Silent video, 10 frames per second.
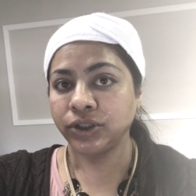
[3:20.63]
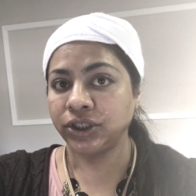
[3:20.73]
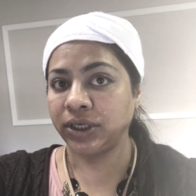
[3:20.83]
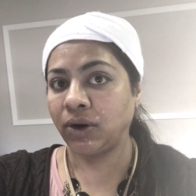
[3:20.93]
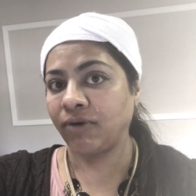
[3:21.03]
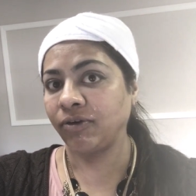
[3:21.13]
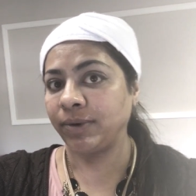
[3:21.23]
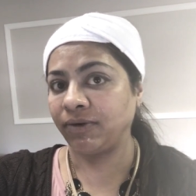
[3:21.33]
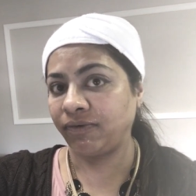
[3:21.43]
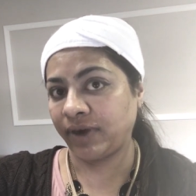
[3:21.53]
She did offer
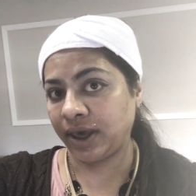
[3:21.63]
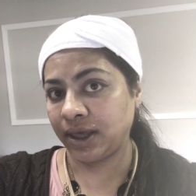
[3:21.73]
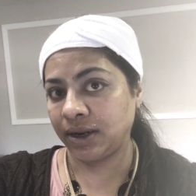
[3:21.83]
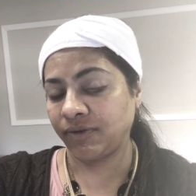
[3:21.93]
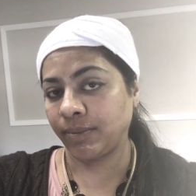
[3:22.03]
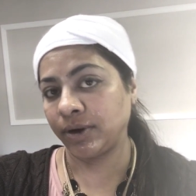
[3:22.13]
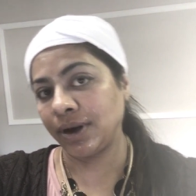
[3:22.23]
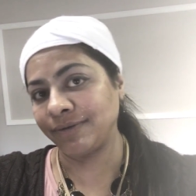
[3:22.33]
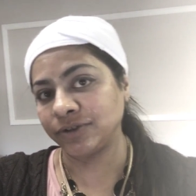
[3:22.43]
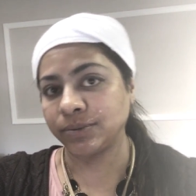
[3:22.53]
me a fan if I'm
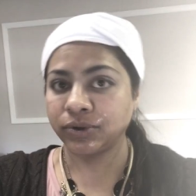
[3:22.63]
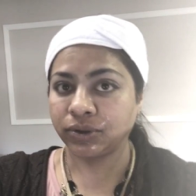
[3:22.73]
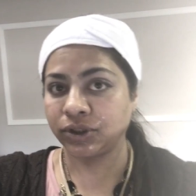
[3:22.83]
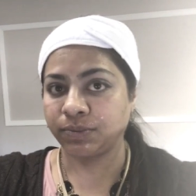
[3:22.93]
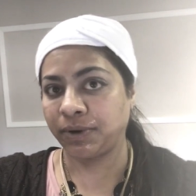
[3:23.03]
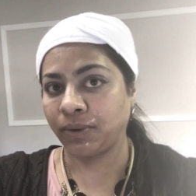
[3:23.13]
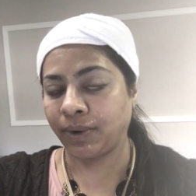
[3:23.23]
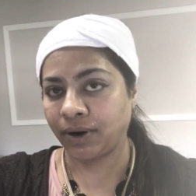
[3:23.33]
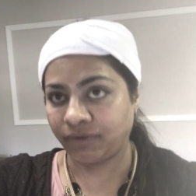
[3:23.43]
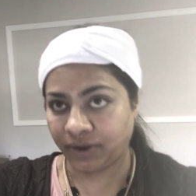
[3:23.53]
uncomfortable, so just be
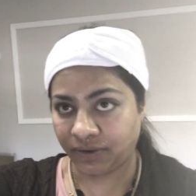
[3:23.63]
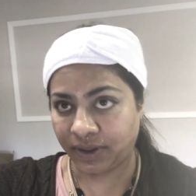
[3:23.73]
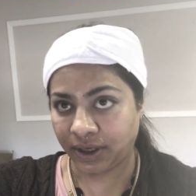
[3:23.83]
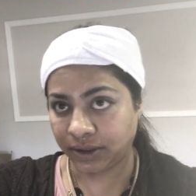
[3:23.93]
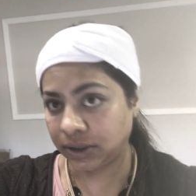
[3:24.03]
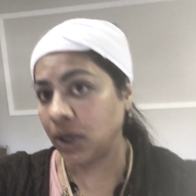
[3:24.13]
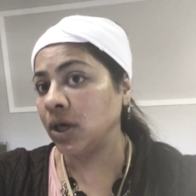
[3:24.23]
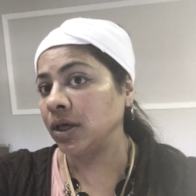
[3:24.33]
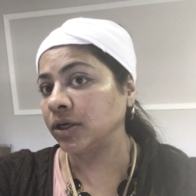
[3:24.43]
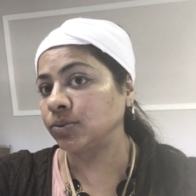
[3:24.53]
aware of these things.
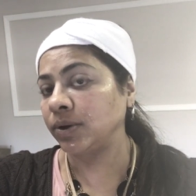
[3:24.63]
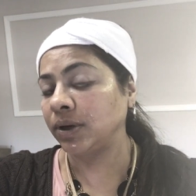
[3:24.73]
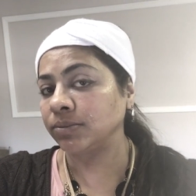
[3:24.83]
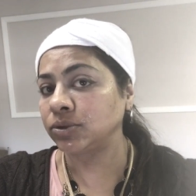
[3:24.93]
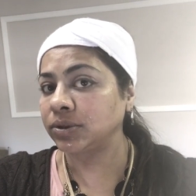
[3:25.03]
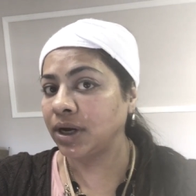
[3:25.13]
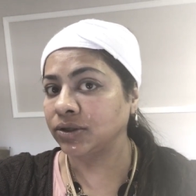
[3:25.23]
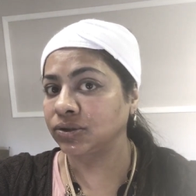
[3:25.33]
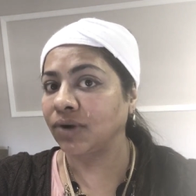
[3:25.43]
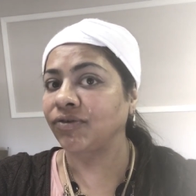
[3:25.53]
Because when you come to a
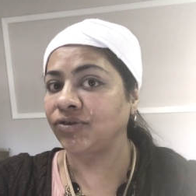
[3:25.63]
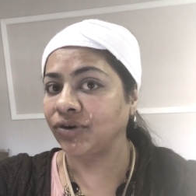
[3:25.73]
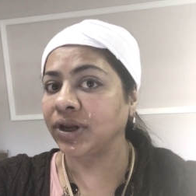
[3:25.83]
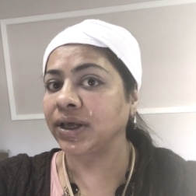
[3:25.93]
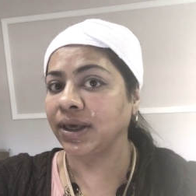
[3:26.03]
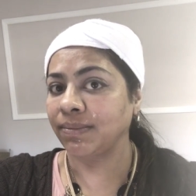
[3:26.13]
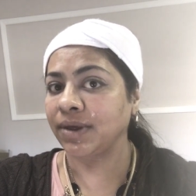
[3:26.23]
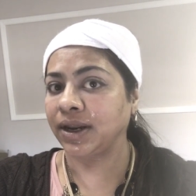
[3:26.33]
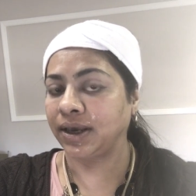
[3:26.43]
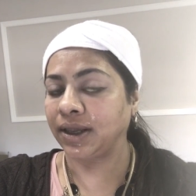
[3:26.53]
doctor's office, you're going to get
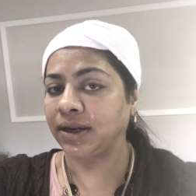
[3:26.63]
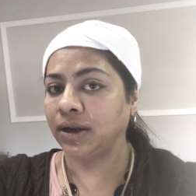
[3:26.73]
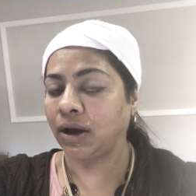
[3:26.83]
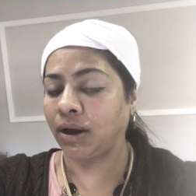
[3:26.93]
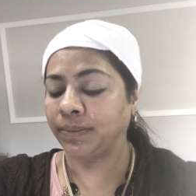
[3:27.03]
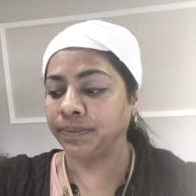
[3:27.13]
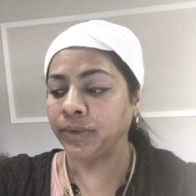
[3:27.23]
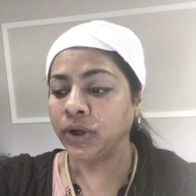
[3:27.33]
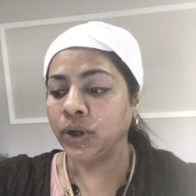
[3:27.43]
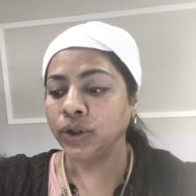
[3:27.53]
medicated um,
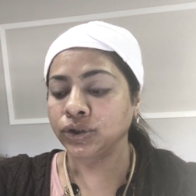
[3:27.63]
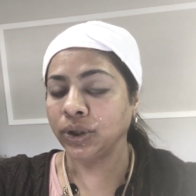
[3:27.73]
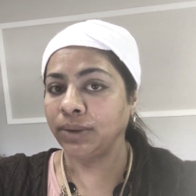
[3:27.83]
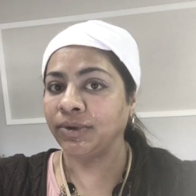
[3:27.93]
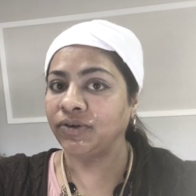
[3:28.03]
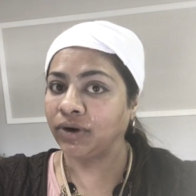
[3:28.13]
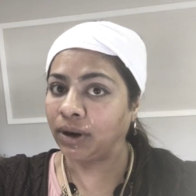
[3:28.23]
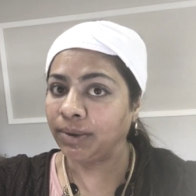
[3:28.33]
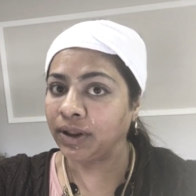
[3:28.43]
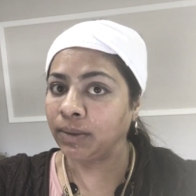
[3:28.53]
treatments. They're
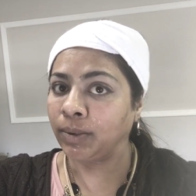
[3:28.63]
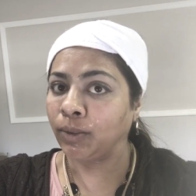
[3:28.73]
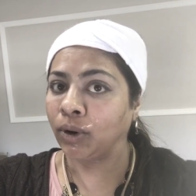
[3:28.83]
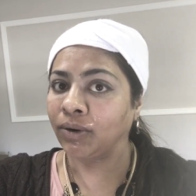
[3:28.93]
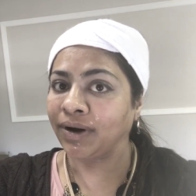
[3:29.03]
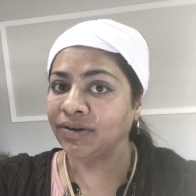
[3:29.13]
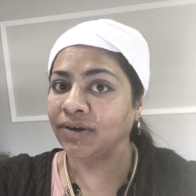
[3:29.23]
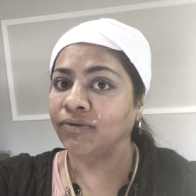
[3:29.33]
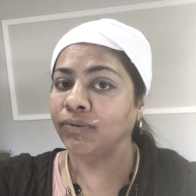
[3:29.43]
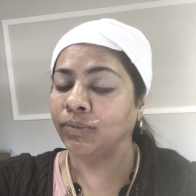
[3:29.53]
going to be a little bit more
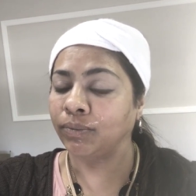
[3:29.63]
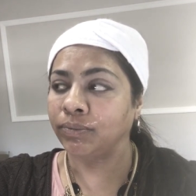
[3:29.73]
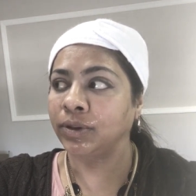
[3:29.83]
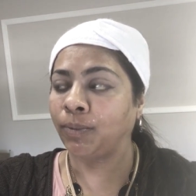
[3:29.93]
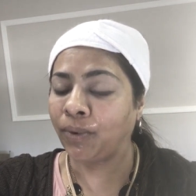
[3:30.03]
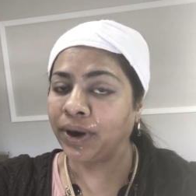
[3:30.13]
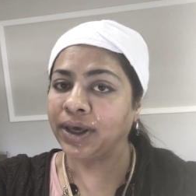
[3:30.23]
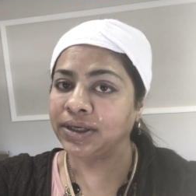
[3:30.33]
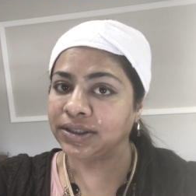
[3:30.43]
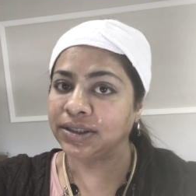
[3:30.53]
aggressive. The
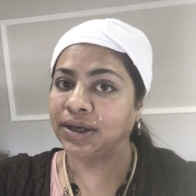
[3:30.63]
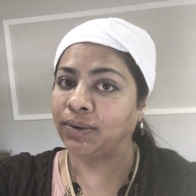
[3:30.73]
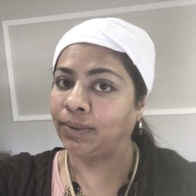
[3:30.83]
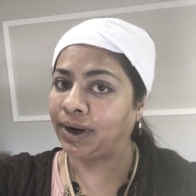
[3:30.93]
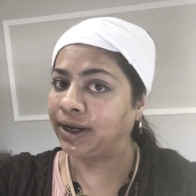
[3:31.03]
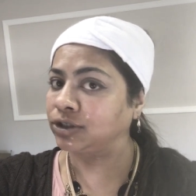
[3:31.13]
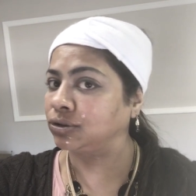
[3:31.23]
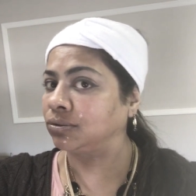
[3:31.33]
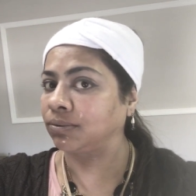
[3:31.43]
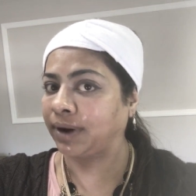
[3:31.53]
point is, is that we want to get
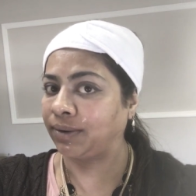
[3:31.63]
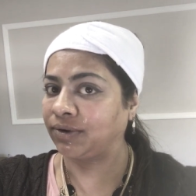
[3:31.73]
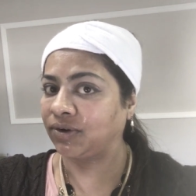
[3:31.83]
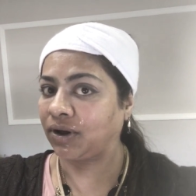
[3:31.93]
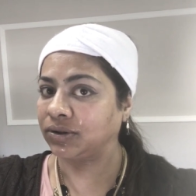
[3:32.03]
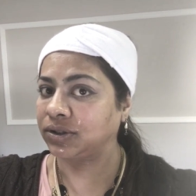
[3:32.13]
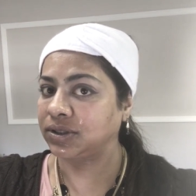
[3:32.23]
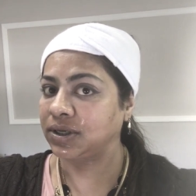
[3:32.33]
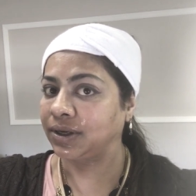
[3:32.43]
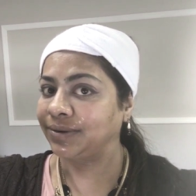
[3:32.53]
you great results.